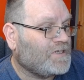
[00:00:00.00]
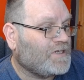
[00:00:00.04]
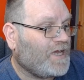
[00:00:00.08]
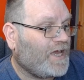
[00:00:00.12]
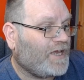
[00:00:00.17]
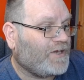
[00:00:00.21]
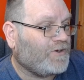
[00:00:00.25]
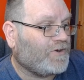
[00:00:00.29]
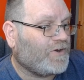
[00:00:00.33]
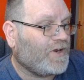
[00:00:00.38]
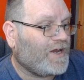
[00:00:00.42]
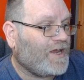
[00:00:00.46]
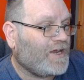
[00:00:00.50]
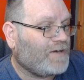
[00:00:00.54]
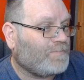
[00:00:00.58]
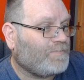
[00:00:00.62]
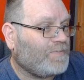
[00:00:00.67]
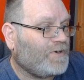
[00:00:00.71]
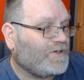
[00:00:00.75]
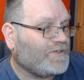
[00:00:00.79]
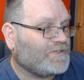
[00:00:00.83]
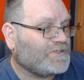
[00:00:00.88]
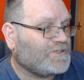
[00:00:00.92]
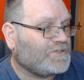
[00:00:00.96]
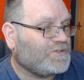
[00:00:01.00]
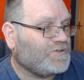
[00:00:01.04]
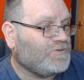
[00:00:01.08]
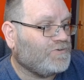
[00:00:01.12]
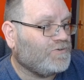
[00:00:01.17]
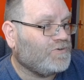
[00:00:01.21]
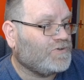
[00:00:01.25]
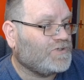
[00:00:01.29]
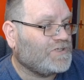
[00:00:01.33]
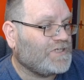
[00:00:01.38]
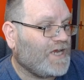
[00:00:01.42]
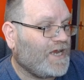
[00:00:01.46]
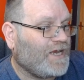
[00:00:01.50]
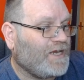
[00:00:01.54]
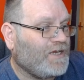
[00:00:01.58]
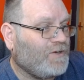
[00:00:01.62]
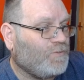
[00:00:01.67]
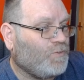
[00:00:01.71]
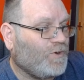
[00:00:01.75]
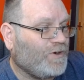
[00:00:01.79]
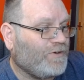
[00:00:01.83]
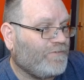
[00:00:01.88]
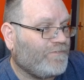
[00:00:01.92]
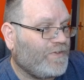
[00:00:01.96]
And you can add plus two to any
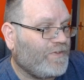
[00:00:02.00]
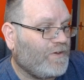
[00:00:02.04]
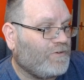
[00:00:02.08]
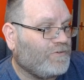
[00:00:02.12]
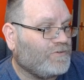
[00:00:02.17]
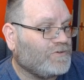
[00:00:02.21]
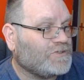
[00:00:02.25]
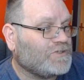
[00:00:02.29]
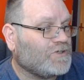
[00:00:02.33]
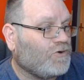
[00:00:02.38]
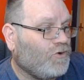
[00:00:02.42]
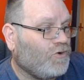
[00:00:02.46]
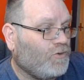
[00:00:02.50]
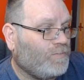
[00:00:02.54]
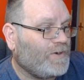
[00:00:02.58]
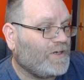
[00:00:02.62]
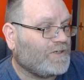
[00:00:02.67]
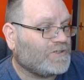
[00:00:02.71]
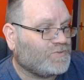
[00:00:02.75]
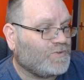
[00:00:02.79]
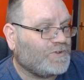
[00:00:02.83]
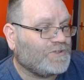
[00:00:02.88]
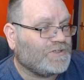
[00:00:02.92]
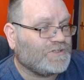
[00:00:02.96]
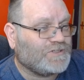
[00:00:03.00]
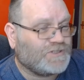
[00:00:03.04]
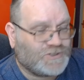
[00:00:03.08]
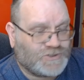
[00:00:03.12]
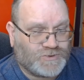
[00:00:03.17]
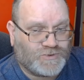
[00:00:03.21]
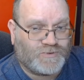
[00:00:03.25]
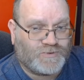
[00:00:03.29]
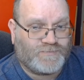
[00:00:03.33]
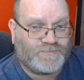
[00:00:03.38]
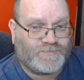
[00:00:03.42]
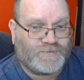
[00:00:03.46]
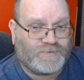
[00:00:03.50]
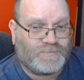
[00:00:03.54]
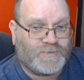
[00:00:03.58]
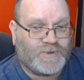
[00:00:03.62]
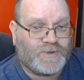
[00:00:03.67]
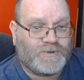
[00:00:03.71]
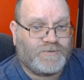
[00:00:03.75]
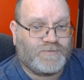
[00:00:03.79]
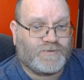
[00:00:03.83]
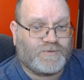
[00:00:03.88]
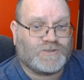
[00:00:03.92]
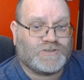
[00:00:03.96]
one of those or plus one to two of them.
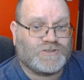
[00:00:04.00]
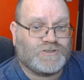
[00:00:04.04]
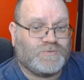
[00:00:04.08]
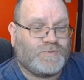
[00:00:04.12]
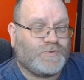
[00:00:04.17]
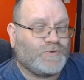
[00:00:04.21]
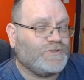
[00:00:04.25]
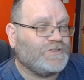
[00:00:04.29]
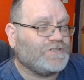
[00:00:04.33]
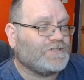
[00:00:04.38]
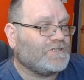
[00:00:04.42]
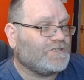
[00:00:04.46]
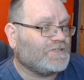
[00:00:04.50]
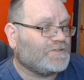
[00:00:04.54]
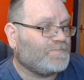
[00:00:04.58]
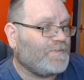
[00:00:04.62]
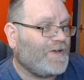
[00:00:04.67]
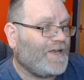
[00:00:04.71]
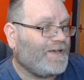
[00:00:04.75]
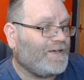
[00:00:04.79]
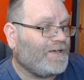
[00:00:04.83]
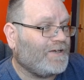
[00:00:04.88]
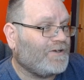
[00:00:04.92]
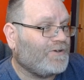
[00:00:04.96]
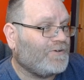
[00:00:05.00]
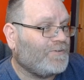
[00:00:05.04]
You've got two points to spend.